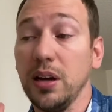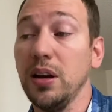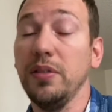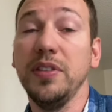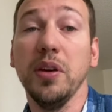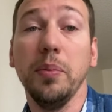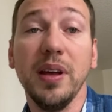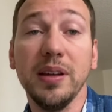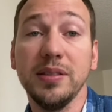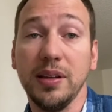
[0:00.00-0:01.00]
of the
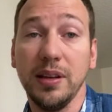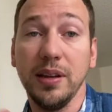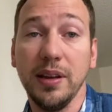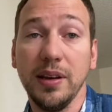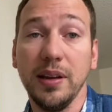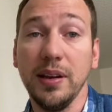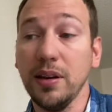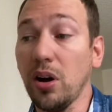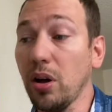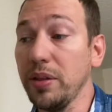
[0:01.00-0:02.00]
abyss,
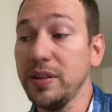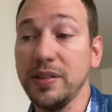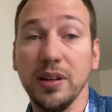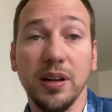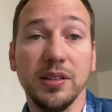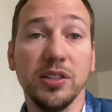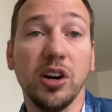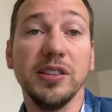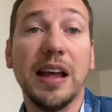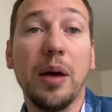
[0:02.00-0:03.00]
and all this
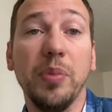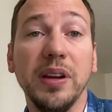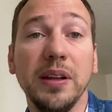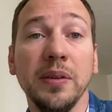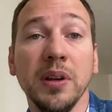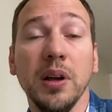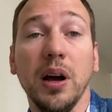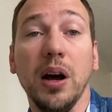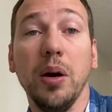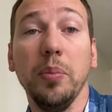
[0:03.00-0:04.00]
starts happening.
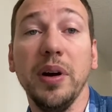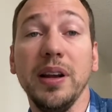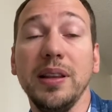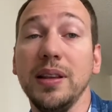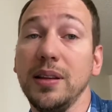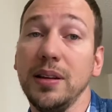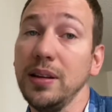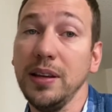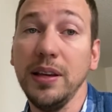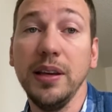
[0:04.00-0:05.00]
But
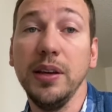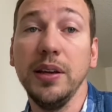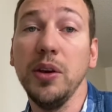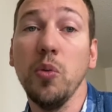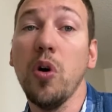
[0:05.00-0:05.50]
he